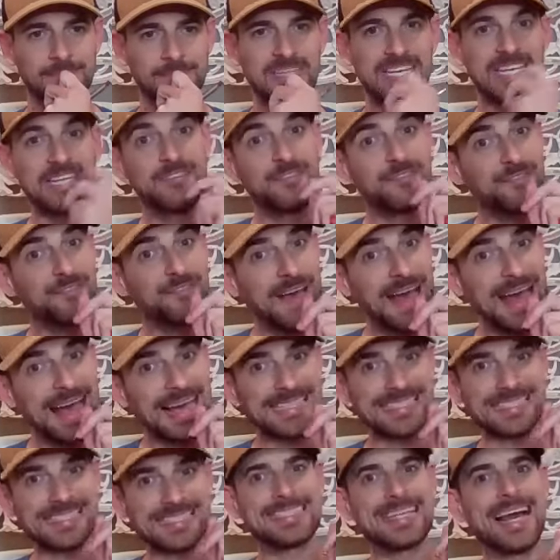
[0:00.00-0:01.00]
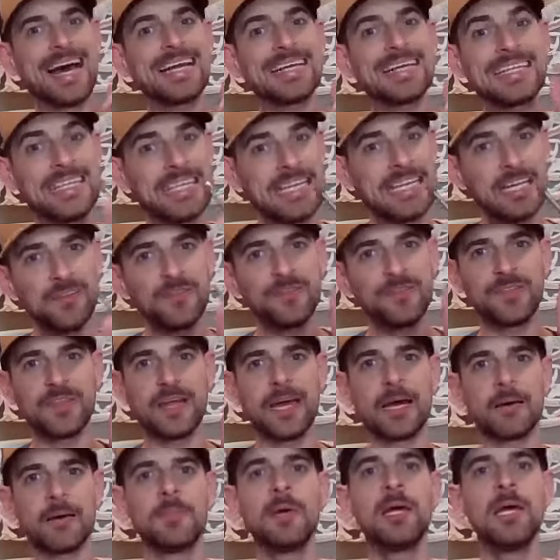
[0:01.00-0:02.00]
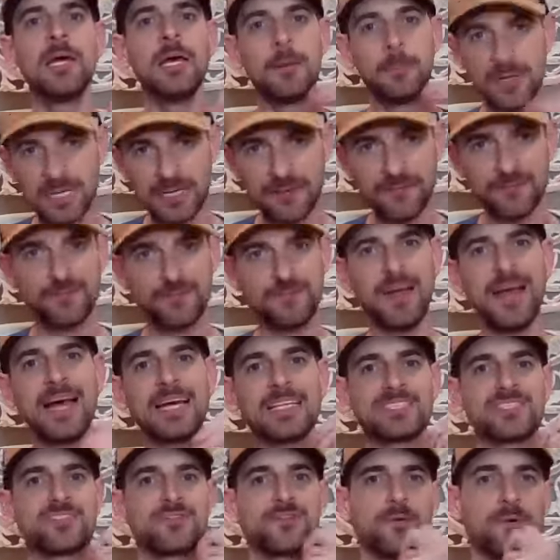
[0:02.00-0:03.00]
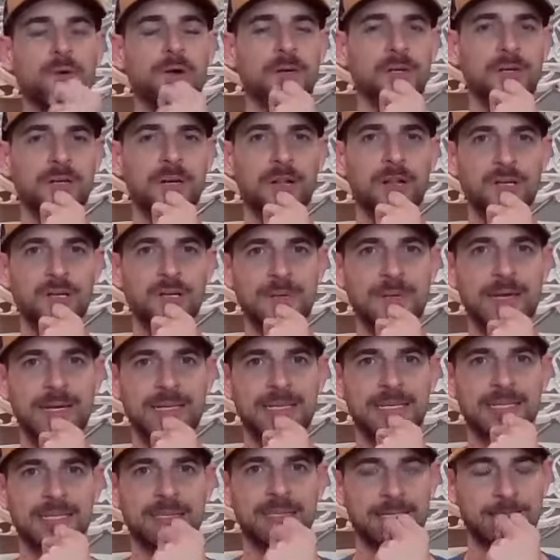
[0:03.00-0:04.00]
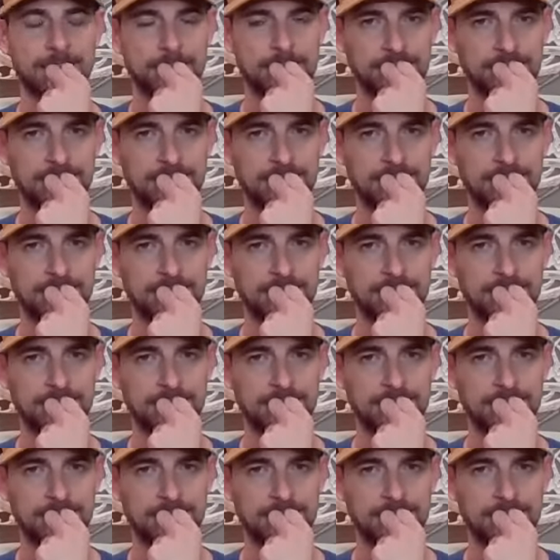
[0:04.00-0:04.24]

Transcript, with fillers: Invest, not give them, but invest $400 back into them.